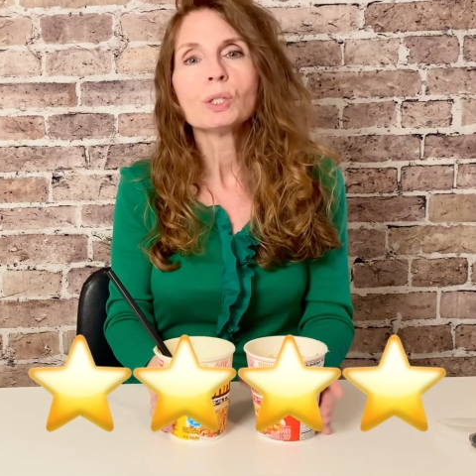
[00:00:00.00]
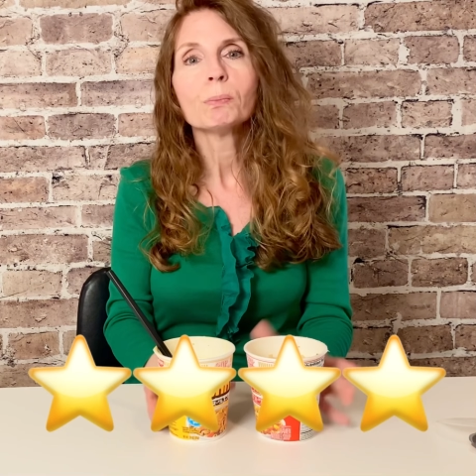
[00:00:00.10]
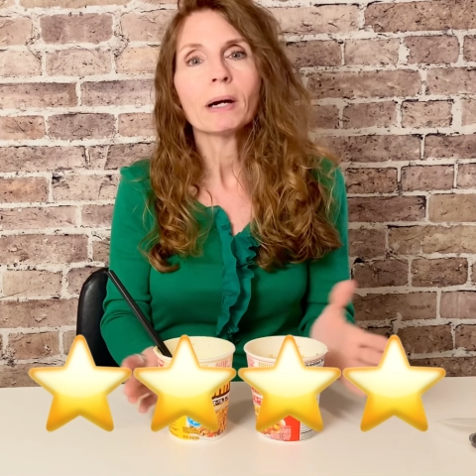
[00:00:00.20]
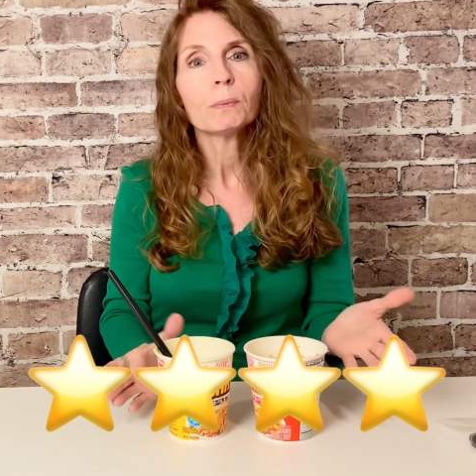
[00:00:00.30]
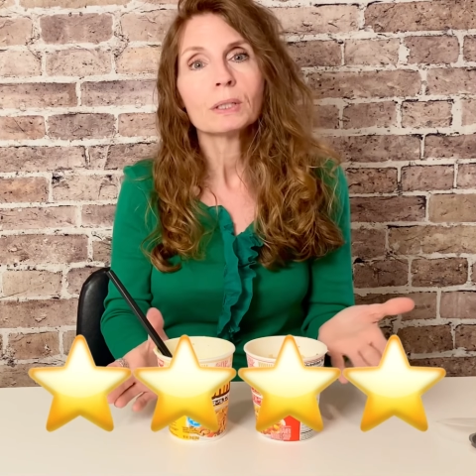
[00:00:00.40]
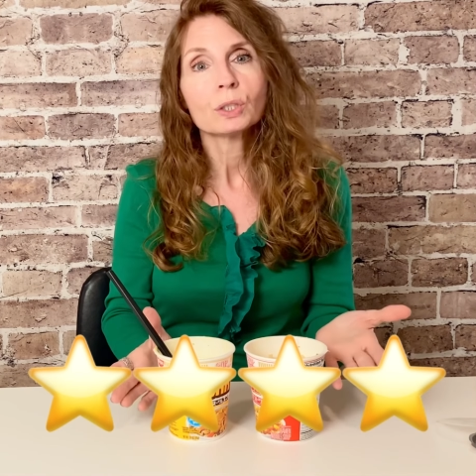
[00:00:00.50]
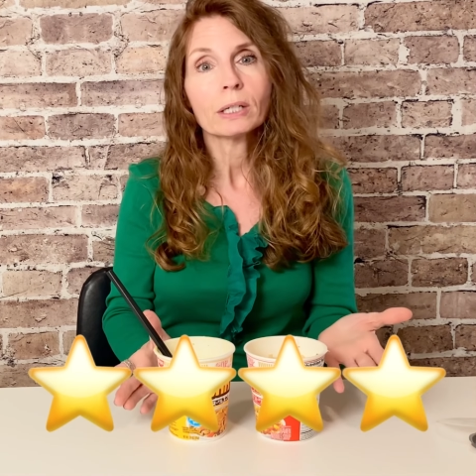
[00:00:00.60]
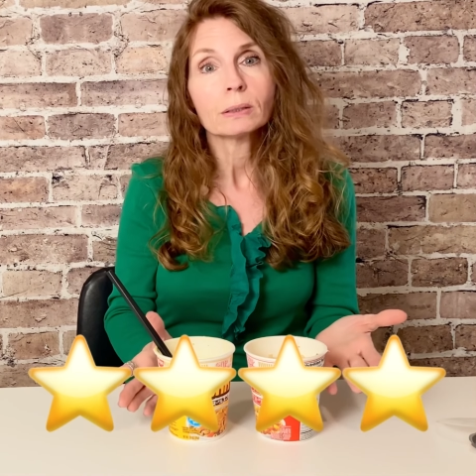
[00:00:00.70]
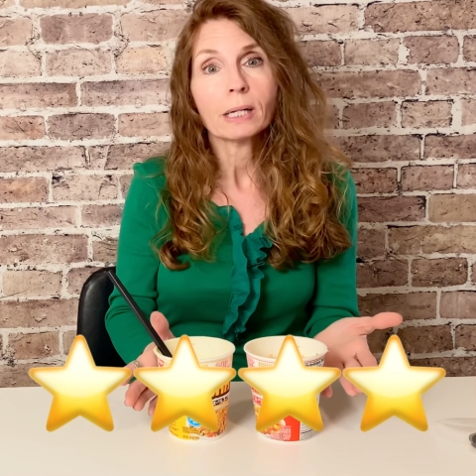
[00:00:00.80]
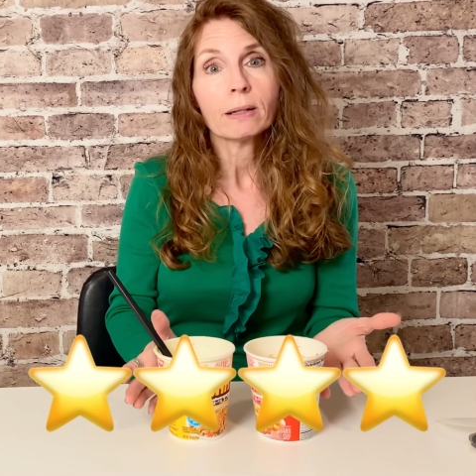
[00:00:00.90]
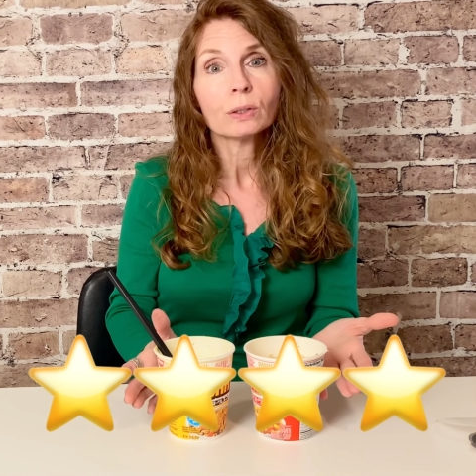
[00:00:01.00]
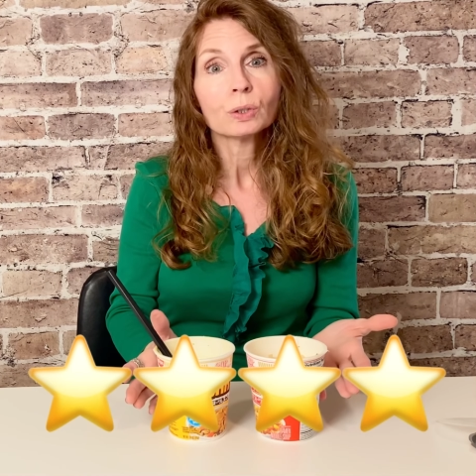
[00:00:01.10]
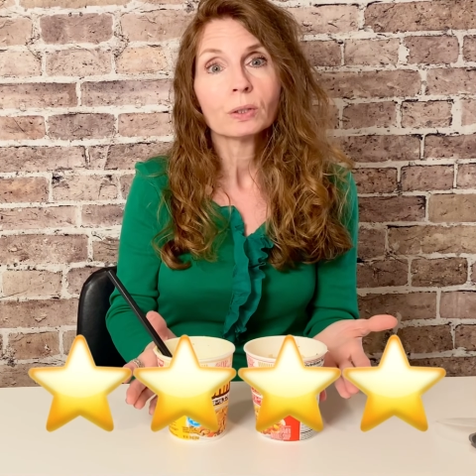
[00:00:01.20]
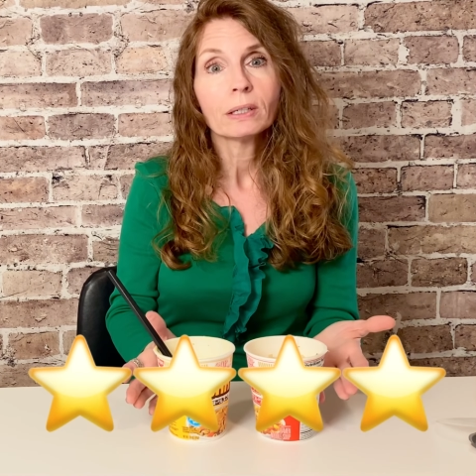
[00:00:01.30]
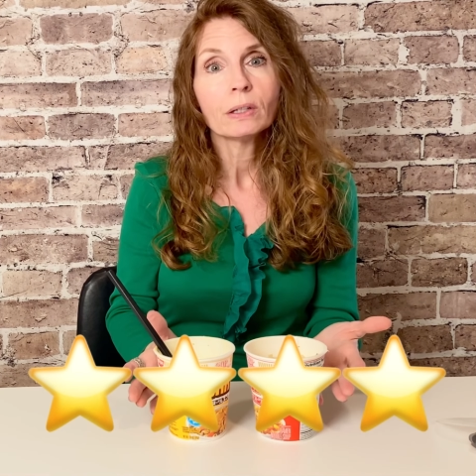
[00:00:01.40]
you might want to check Dollar
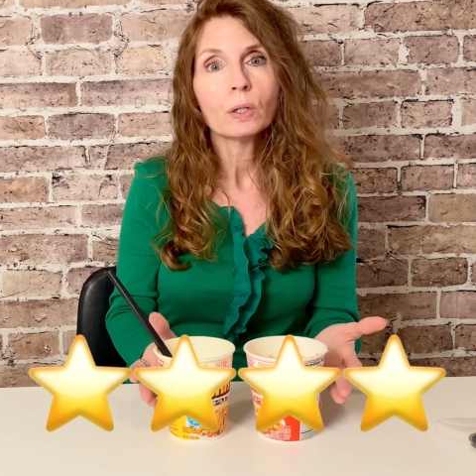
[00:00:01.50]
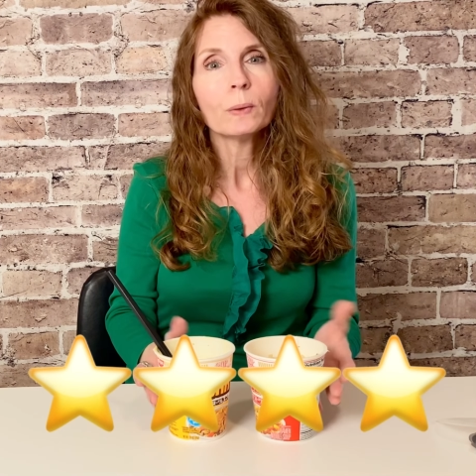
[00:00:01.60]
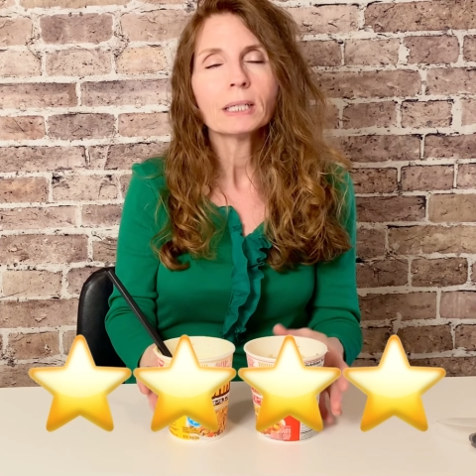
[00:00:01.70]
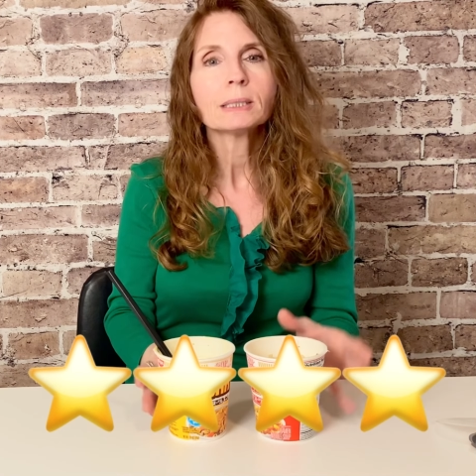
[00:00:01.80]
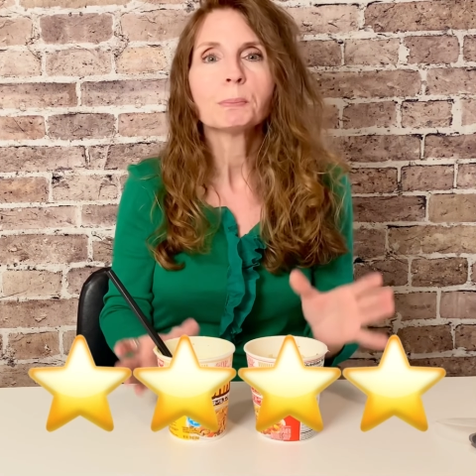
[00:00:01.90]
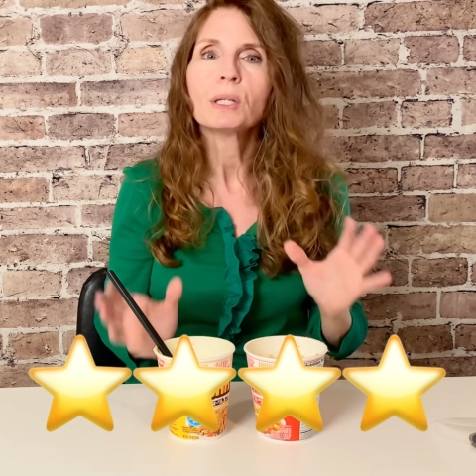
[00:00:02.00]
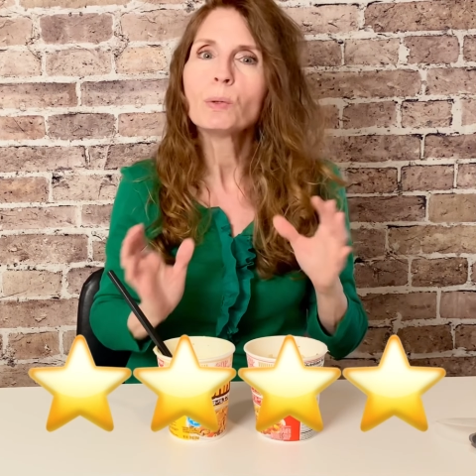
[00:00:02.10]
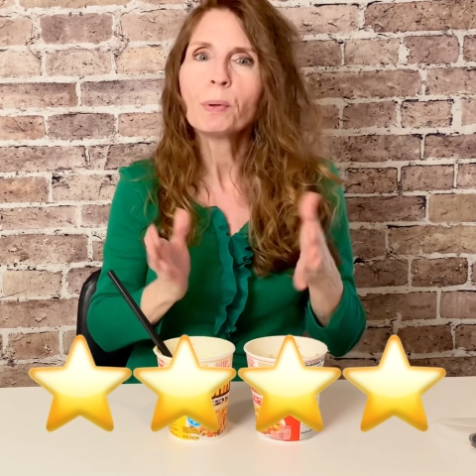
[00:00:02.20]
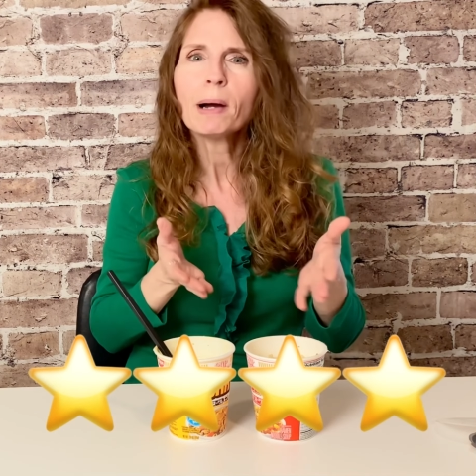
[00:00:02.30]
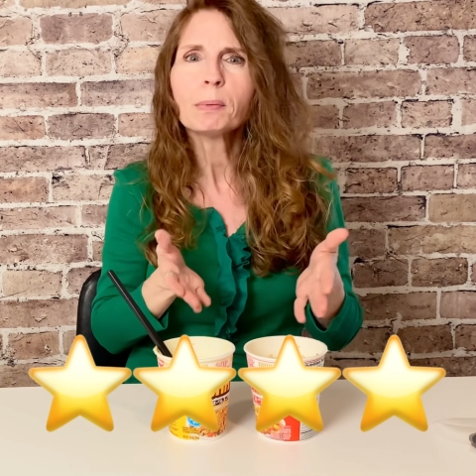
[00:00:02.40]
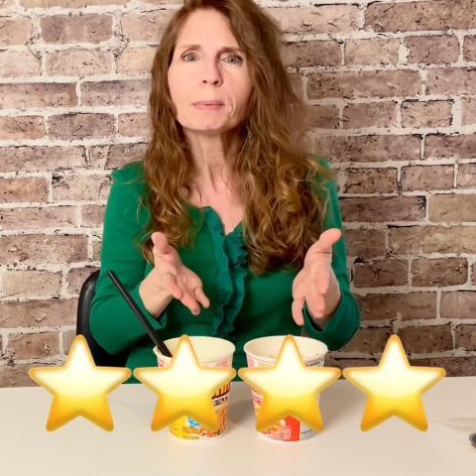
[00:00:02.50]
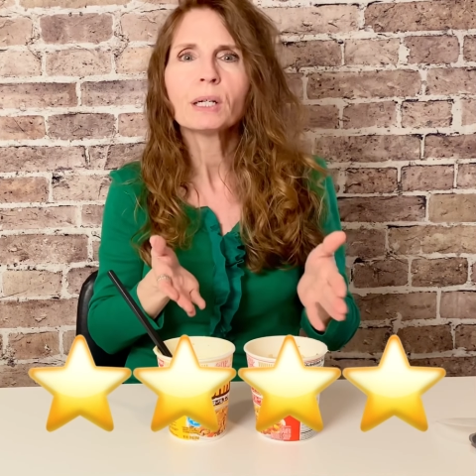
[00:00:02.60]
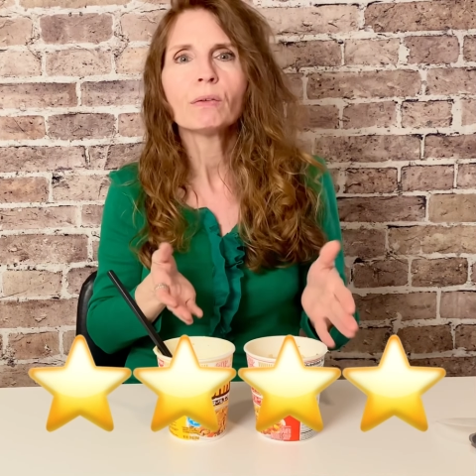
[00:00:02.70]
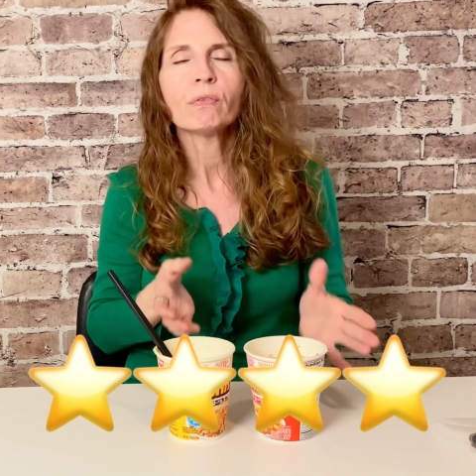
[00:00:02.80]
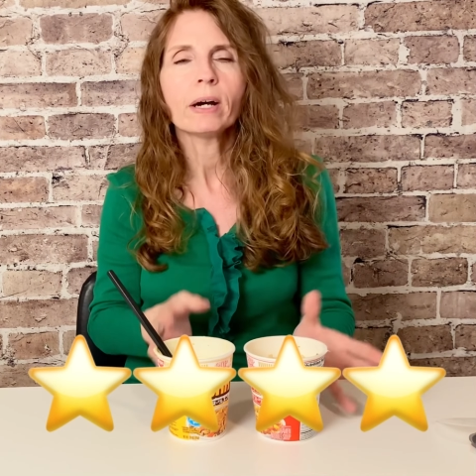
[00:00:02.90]
Tree in the US, but you probably
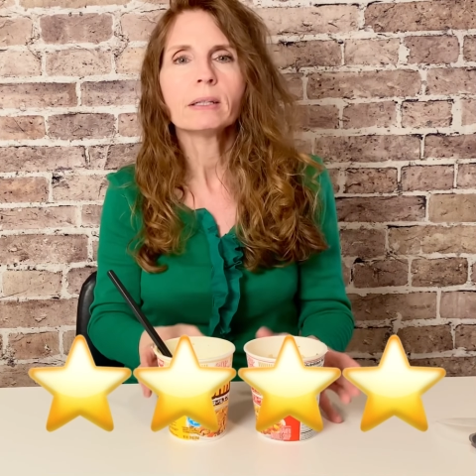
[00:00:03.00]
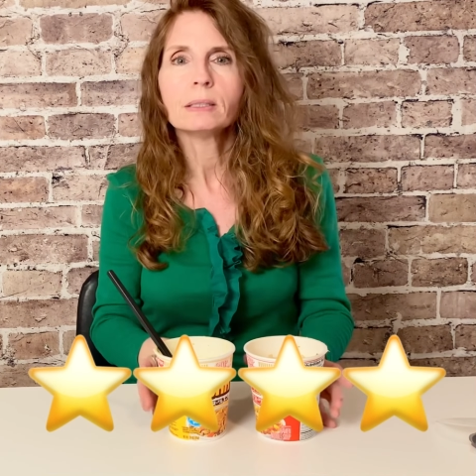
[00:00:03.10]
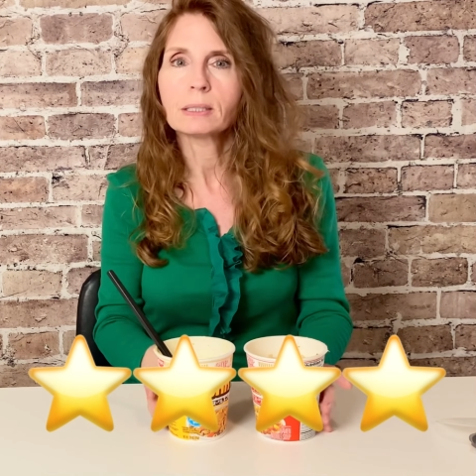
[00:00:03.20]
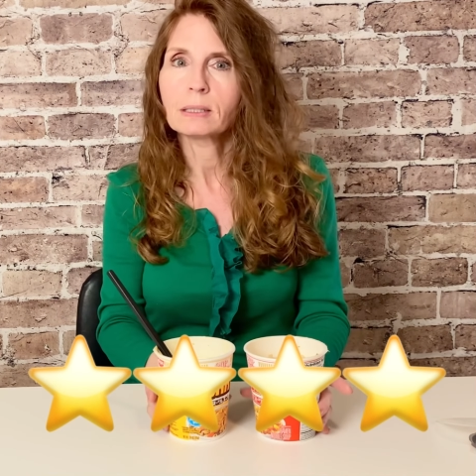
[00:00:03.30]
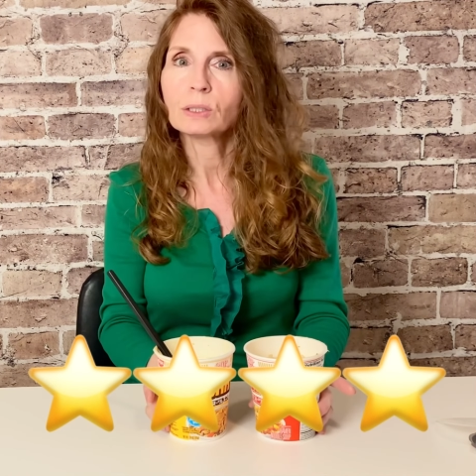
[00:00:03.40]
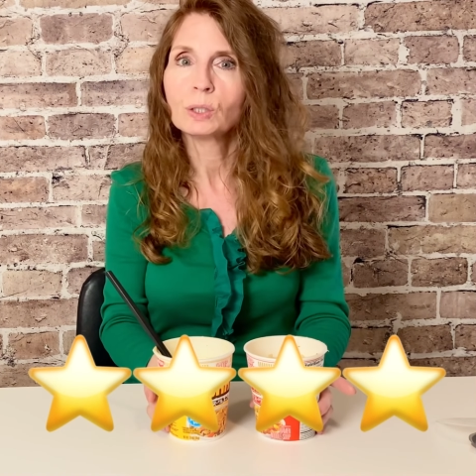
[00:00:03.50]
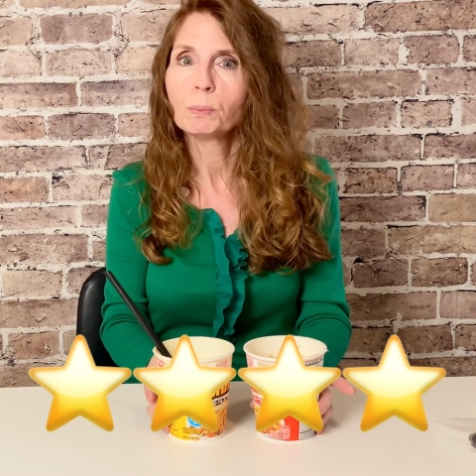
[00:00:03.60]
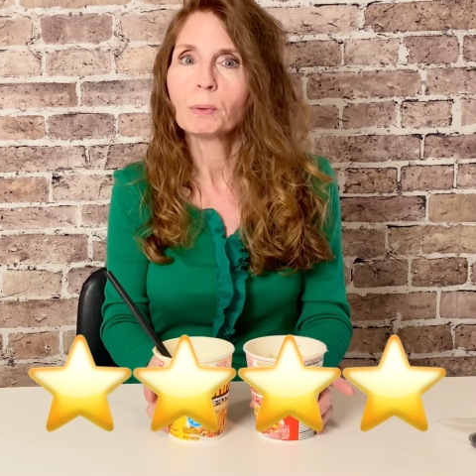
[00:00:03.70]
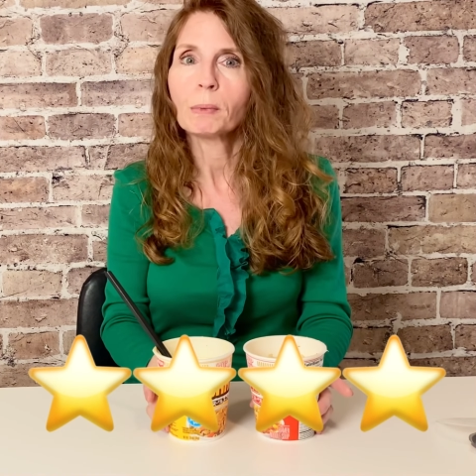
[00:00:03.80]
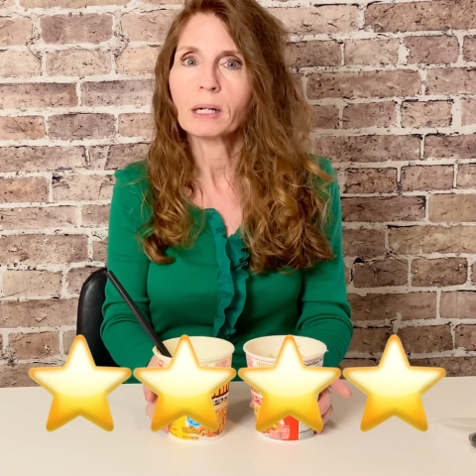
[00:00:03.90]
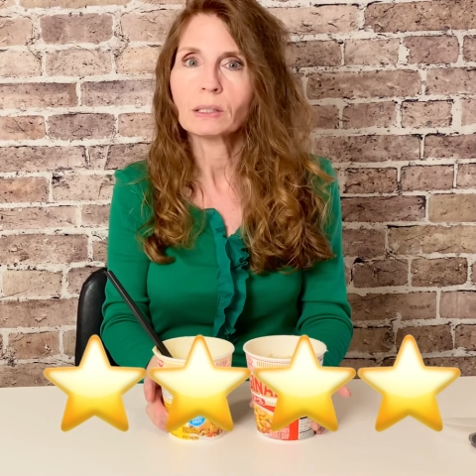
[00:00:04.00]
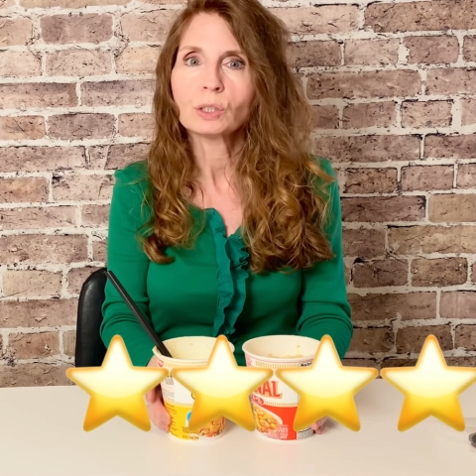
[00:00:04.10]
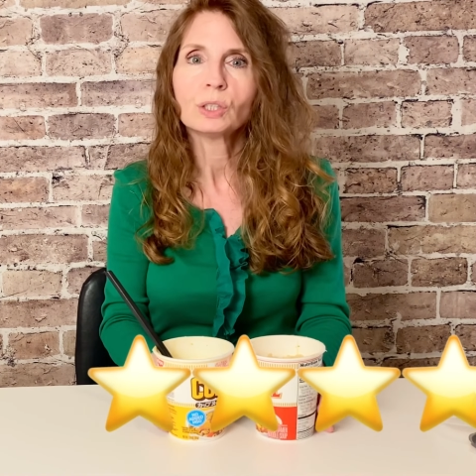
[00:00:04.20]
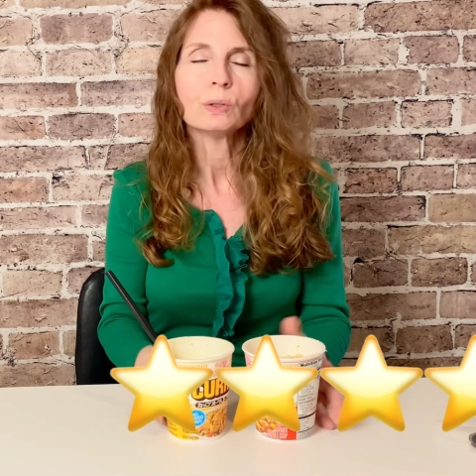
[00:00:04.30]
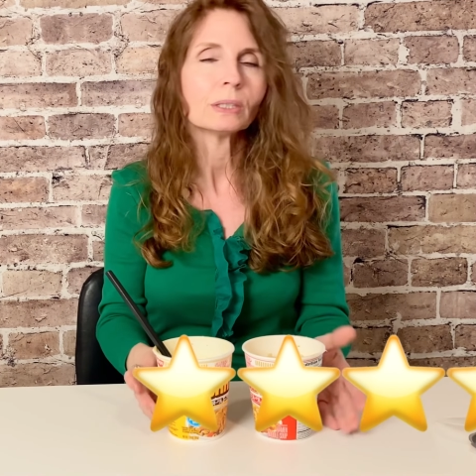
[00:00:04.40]
could find these at supermarkets too.